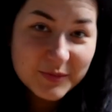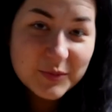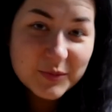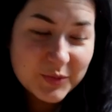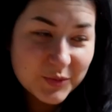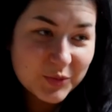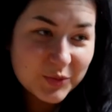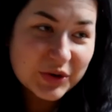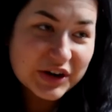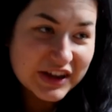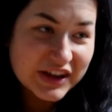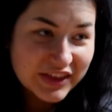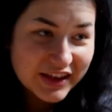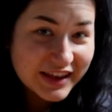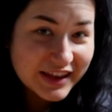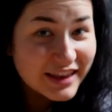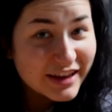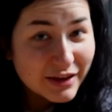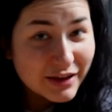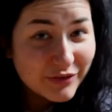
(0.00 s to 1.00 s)
where
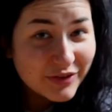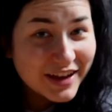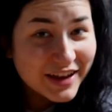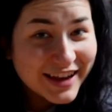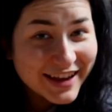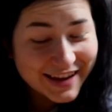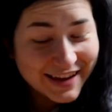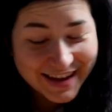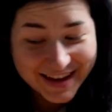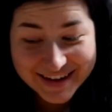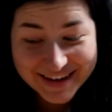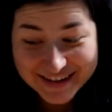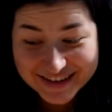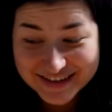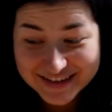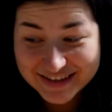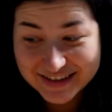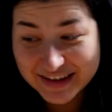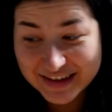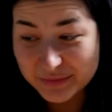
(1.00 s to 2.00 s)
they live, and
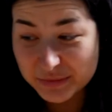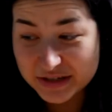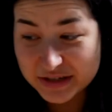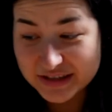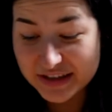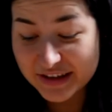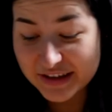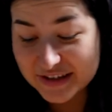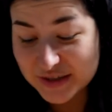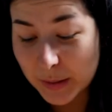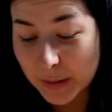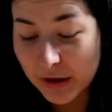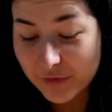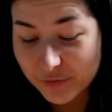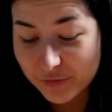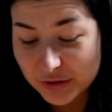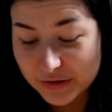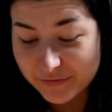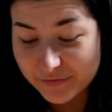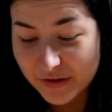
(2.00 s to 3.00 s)
it was like
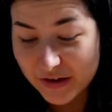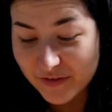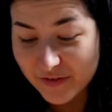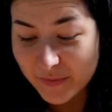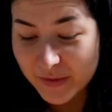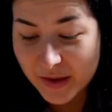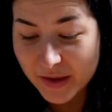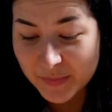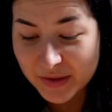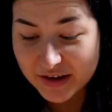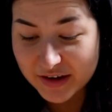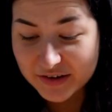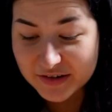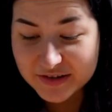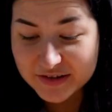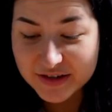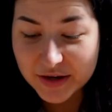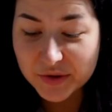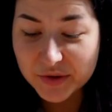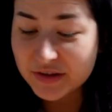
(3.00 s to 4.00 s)
12:45 p.m. here,
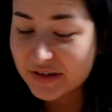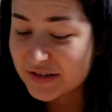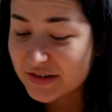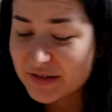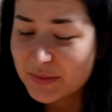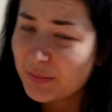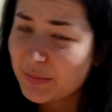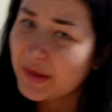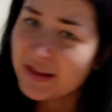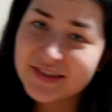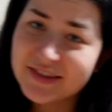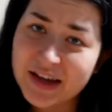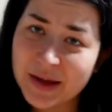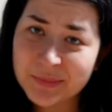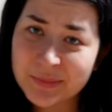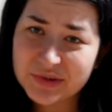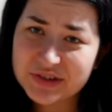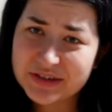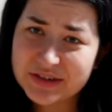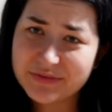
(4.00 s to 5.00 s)
so there's a big
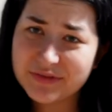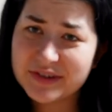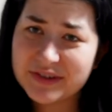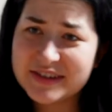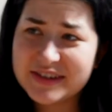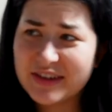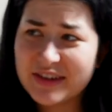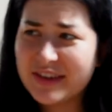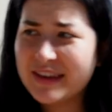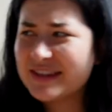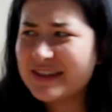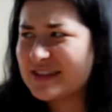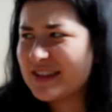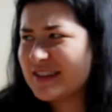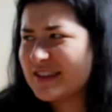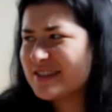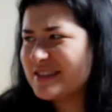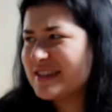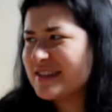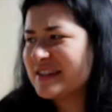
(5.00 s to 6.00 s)
time difference. I think it's
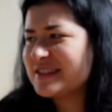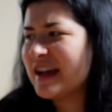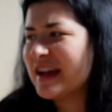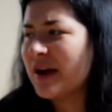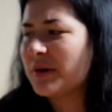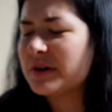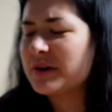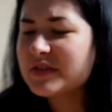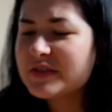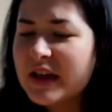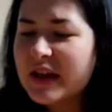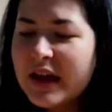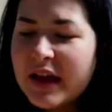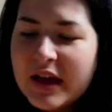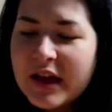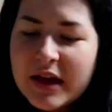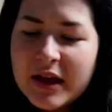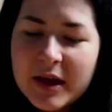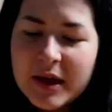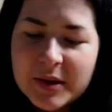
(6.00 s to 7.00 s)
like 6 hours,
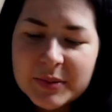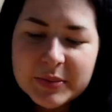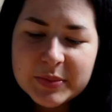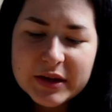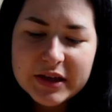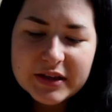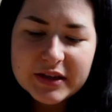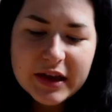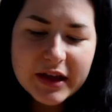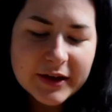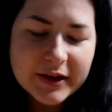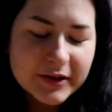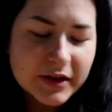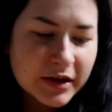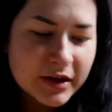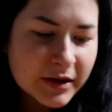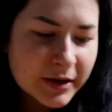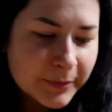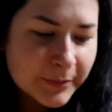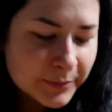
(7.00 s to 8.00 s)
but yeah,
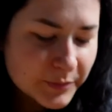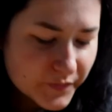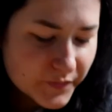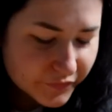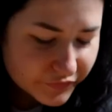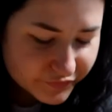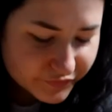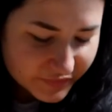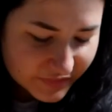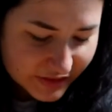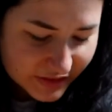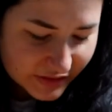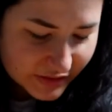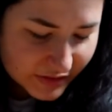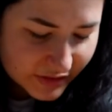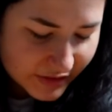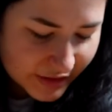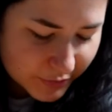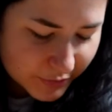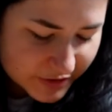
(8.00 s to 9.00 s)

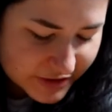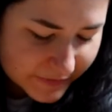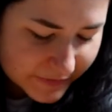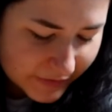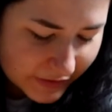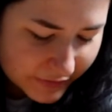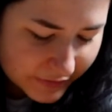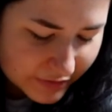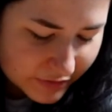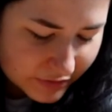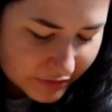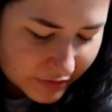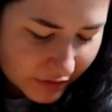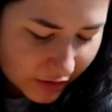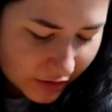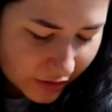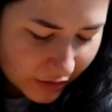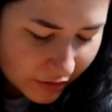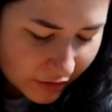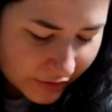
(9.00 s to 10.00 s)
it was a very good
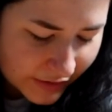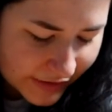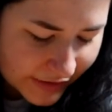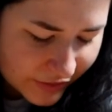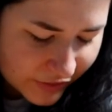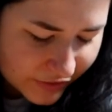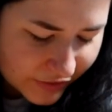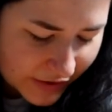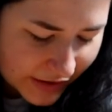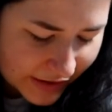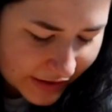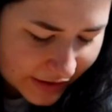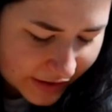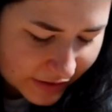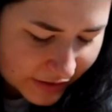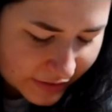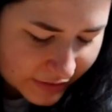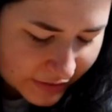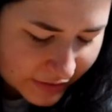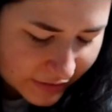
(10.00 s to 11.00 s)
call. And
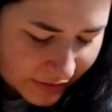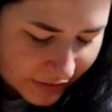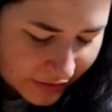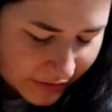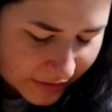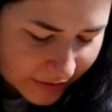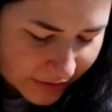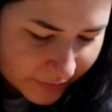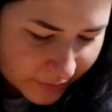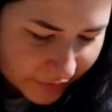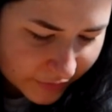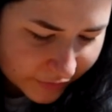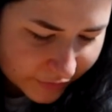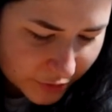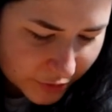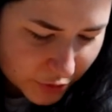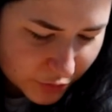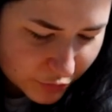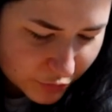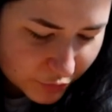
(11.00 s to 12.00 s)
then a
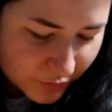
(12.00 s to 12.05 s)
few